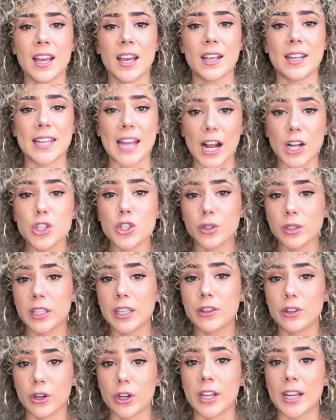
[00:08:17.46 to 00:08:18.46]

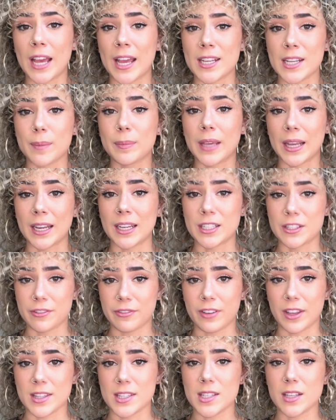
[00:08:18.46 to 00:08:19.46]
Naturally, they're going to end up getting
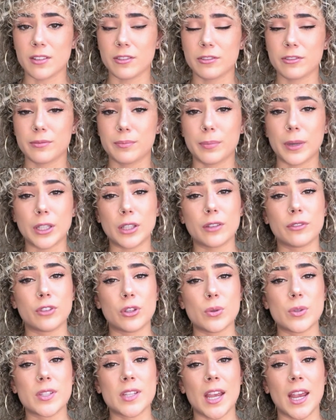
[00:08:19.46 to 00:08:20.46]
defensive. But if
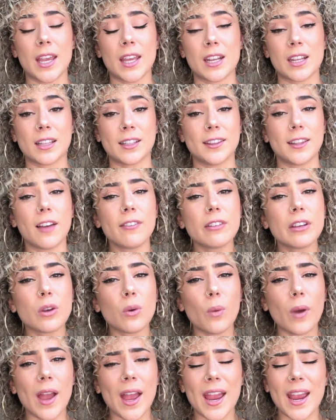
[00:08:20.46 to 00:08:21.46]
you say it in a
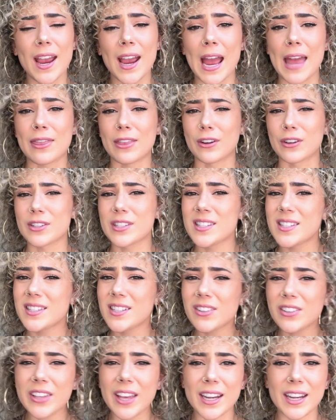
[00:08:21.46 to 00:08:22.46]
loving way and they're
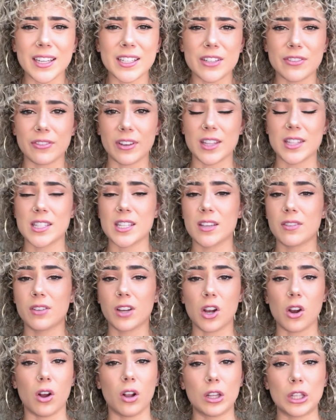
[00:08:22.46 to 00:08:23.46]
still getting defensive
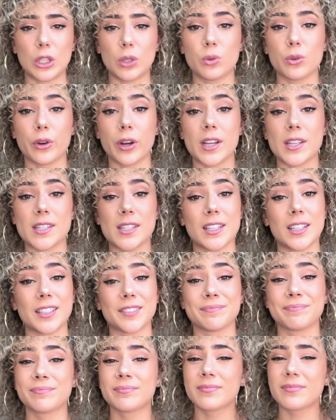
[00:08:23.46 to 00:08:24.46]
and calling you crazy,
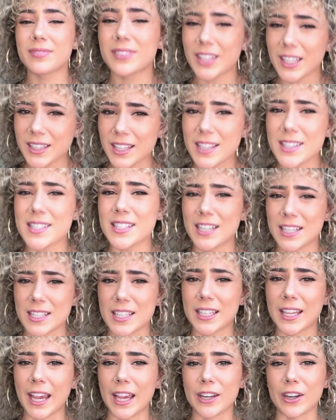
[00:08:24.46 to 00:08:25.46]
then that's an
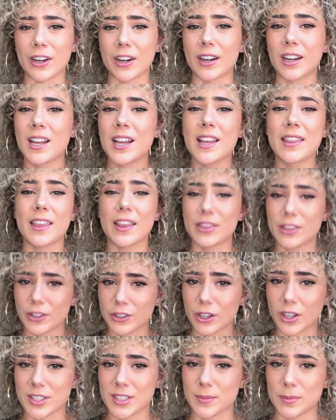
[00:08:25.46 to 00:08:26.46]
indicator that they're
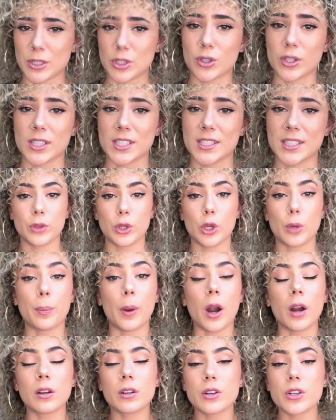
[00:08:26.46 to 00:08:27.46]
not to be trusted. Your
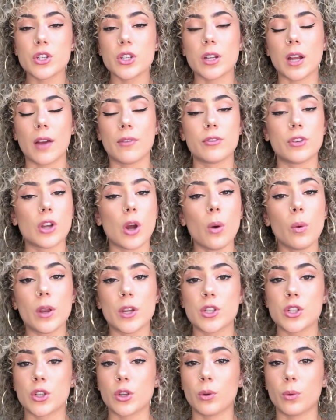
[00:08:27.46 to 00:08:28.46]
partner should have no
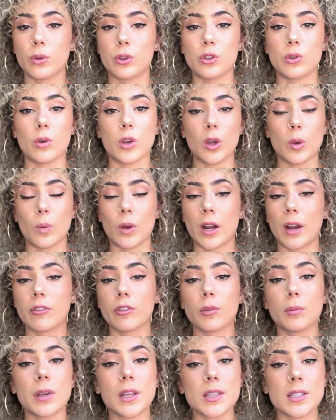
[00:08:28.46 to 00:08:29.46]
issue with doing
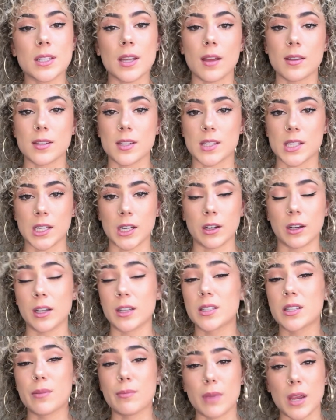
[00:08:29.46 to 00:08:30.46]
whatever means
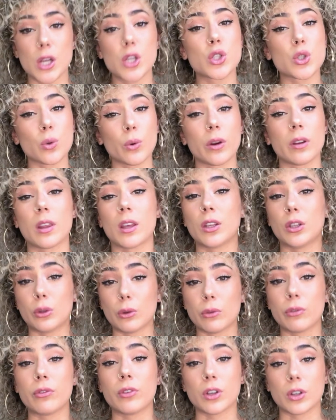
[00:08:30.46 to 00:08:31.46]
necessary to make sure that
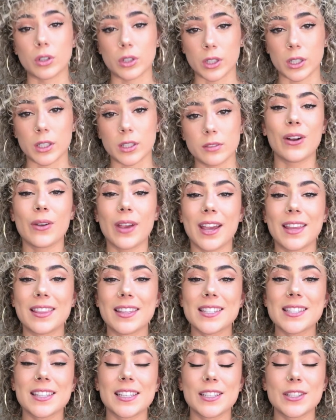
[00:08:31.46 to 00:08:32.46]
you feel good. Okay, and
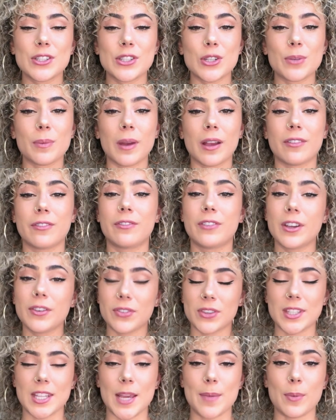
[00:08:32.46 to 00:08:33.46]
this leads to my
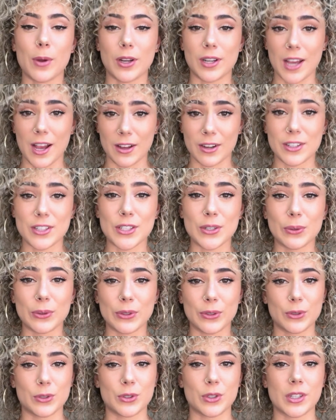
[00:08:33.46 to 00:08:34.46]
5th tip on how to deal
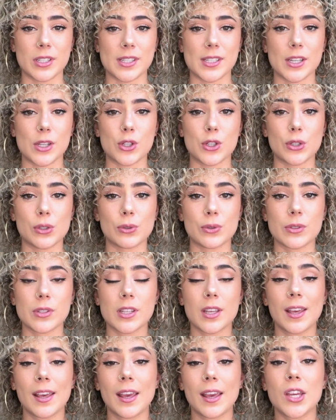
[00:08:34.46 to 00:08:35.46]
with your trust issues.
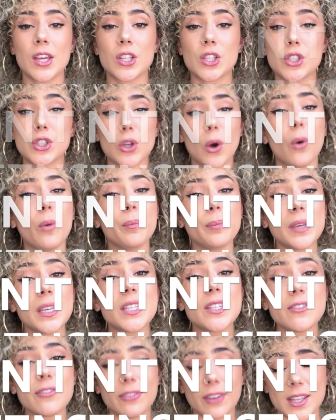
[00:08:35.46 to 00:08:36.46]
Don't be
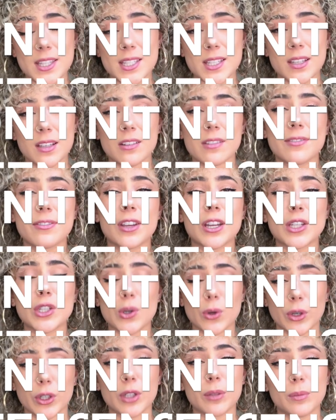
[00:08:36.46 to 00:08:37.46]
defensive in
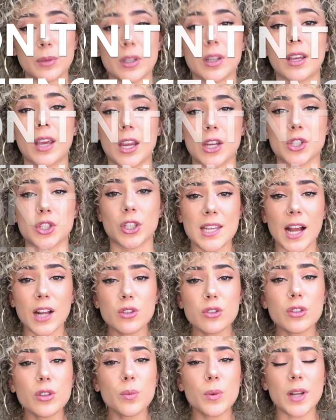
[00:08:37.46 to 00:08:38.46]
your communication.
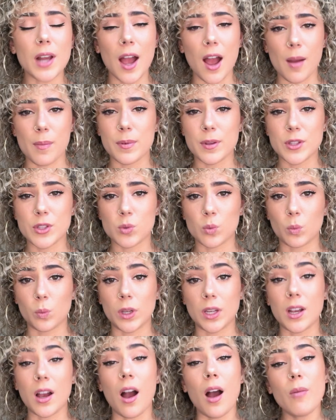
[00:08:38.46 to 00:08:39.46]
Naturally, what happens when we
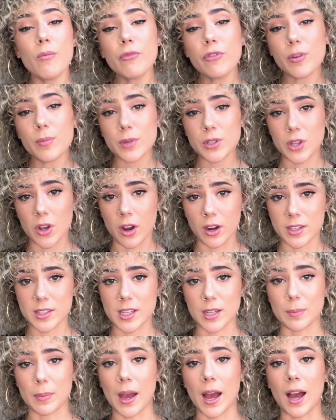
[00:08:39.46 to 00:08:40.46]
come from a
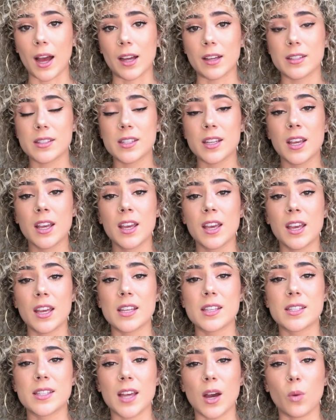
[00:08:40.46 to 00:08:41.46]
toxic past
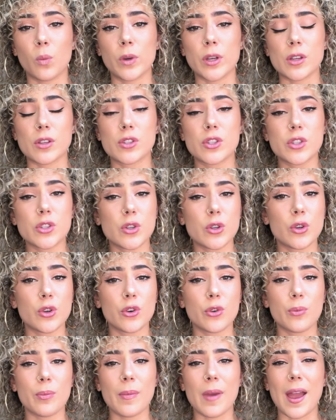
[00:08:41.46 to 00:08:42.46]
is that we
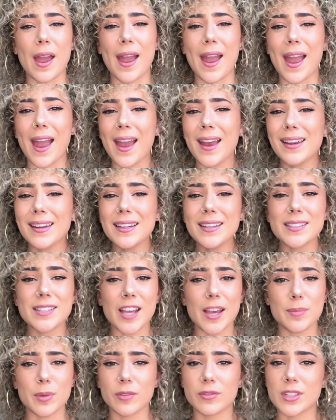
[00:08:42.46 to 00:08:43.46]
assume any
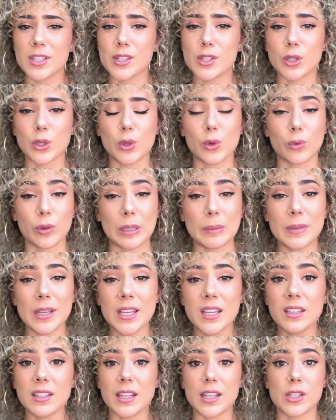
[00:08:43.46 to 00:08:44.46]
type of
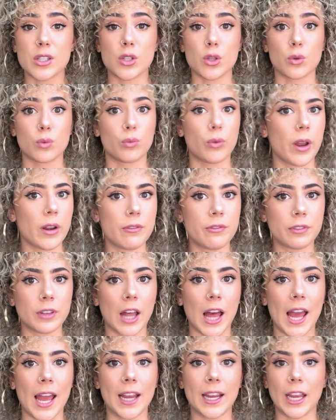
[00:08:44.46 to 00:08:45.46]
disagreement is a red
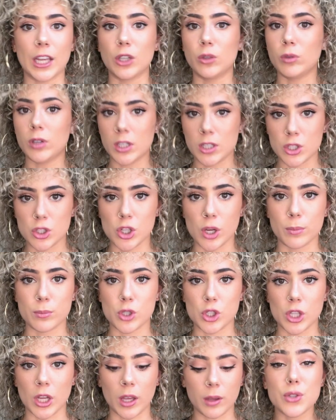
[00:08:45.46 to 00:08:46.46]
flag and you need to jump
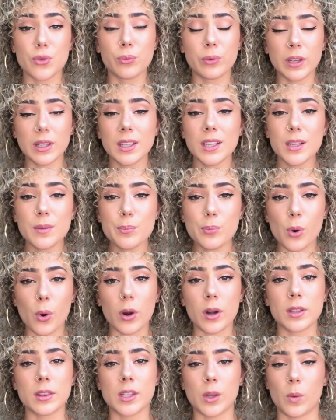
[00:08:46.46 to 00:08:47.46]
ship. It's really
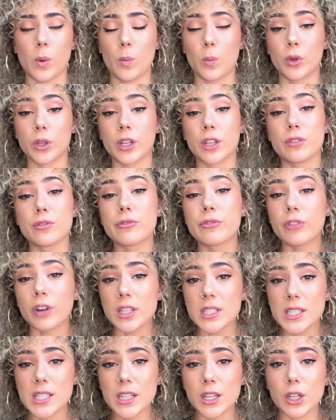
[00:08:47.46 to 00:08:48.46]
important that when we're
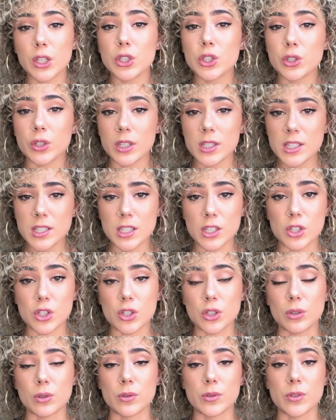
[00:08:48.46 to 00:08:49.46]
confronting our trust
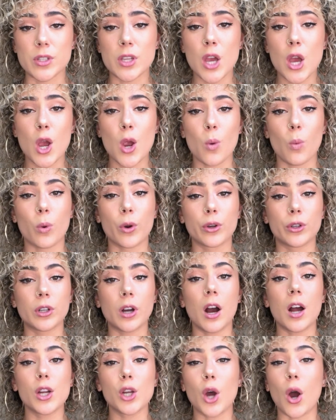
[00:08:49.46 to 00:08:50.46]
issues, we're
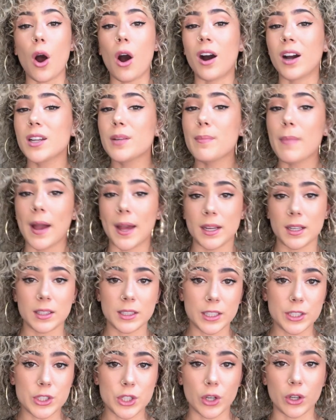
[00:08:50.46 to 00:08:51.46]
not
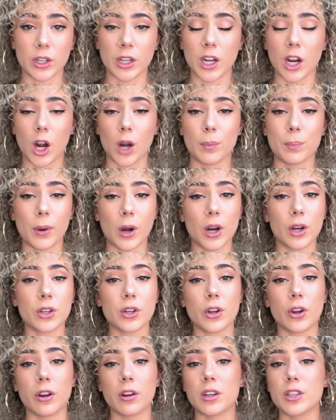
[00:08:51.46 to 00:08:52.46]
automatically turning our
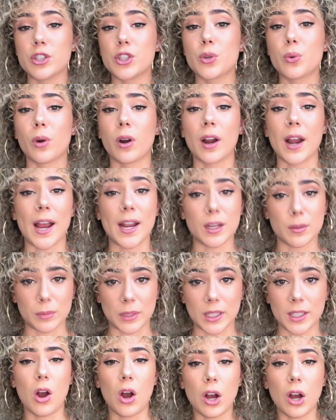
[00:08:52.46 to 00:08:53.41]
partner into our enemy.